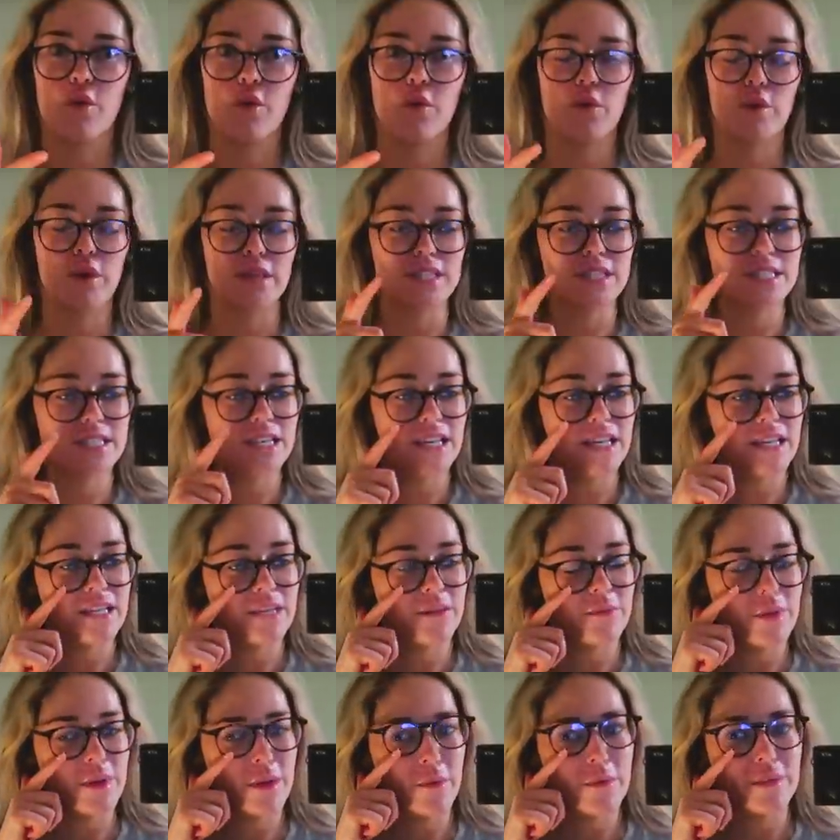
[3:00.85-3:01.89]
Wednesday.
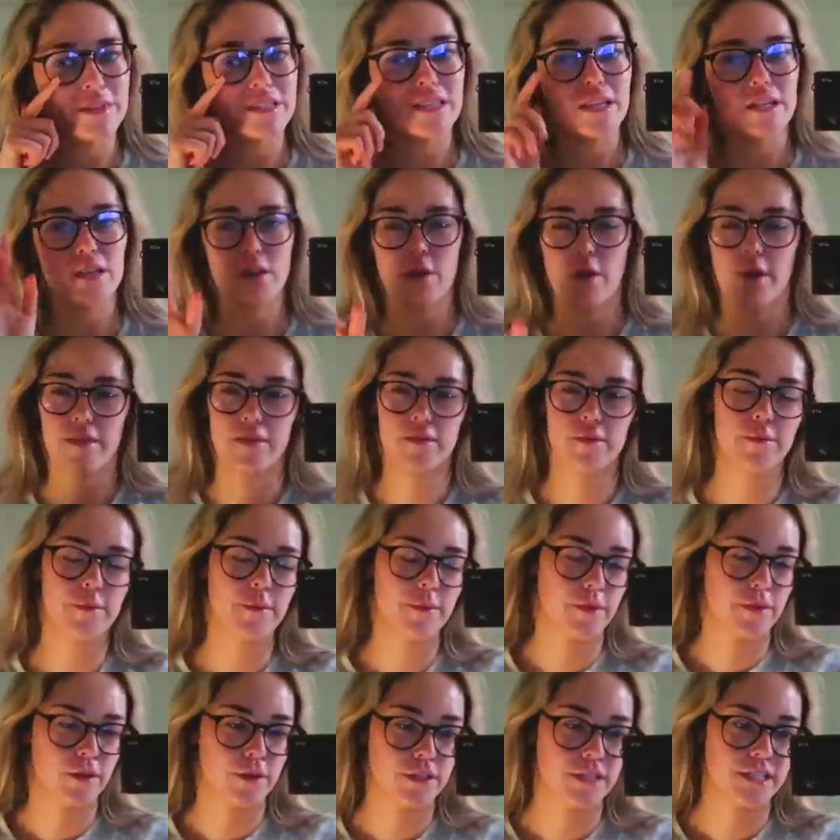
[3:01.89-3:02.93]
Did we go Wednesday? No, I think we
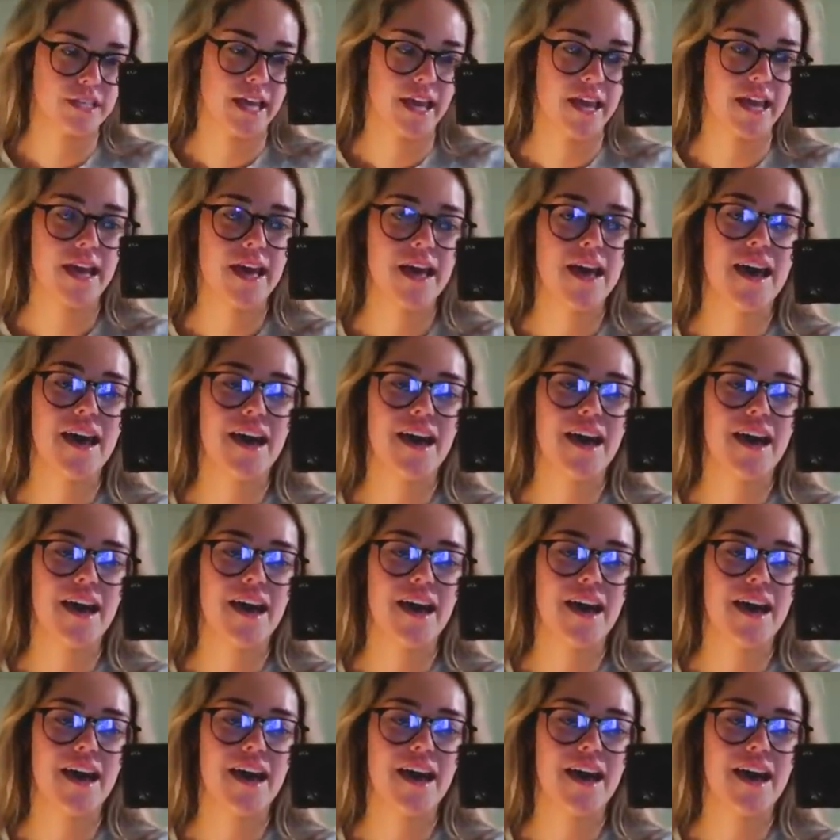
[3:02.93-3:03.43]
went Thursday.